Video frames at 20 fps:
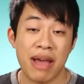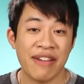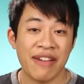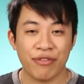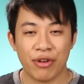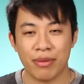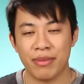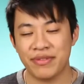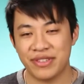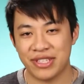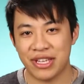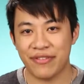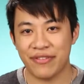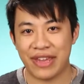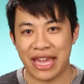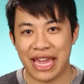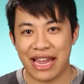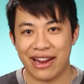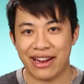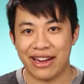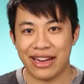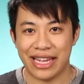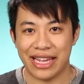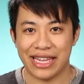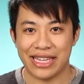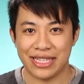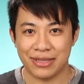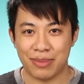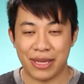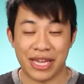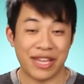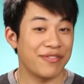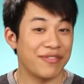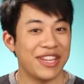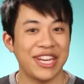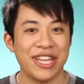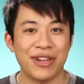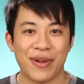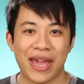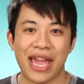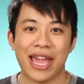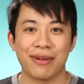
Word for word: My form of self-care is playing video